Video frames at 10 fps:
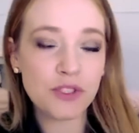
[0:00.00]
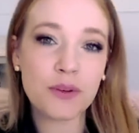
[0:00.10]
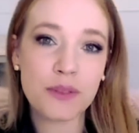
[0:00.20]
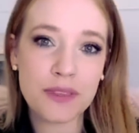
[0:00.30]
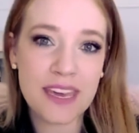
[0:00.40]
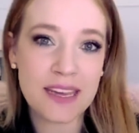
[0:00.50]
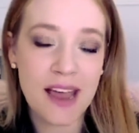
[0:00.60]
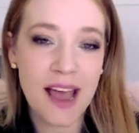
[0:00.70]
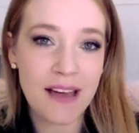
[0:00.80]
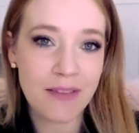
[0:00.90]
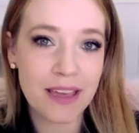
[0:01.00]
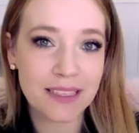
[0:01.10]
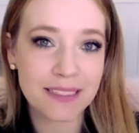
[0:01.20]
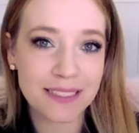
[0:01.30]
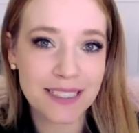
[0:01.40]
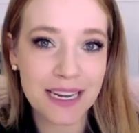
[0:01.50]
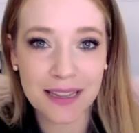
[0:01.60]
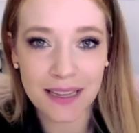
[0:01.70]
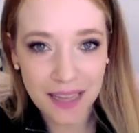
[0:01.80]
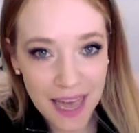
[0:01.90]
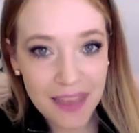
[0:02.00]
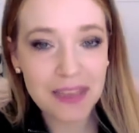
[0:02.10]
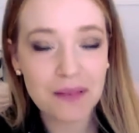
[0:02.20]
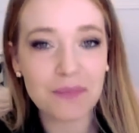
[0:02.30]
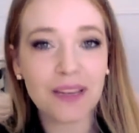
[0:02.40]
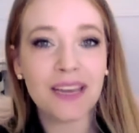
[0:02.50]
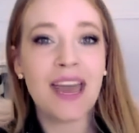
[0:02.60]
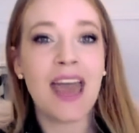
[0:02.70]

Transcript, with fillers: truth in having skin in the game